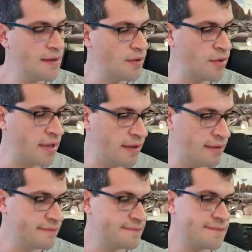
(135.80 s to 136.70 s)
Okay,
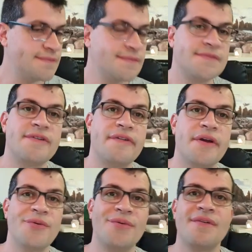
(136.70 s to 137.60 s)
very
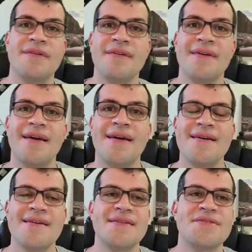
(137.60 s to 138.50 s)
good.
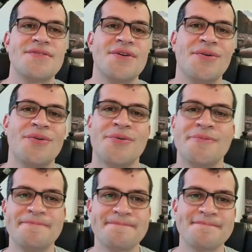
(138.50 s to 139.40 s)

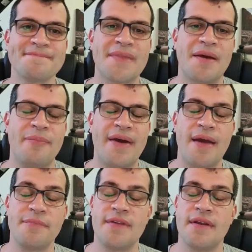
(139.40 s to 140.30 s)
So
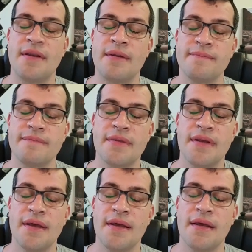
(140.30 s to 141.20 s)
perhaps then
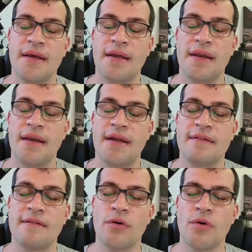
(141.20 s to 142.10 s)

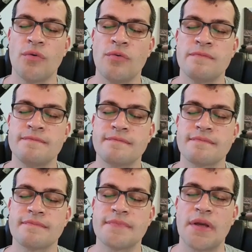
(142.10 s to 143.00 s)
let's all
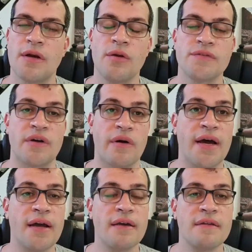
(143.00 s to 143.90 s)
close our
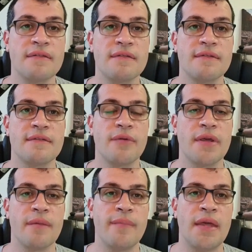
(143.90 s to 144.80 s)
eyes so we
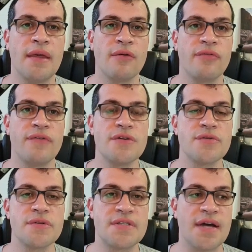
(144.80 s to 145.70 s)
can make an
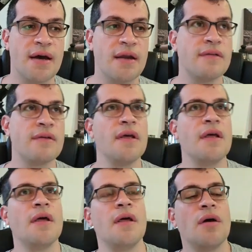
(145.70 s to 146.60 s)
official start
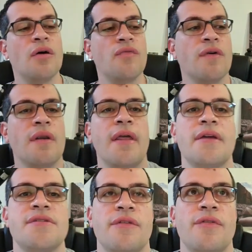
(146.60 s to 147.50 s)
of our
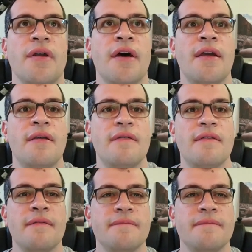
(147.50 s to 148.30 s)
lecture tonight.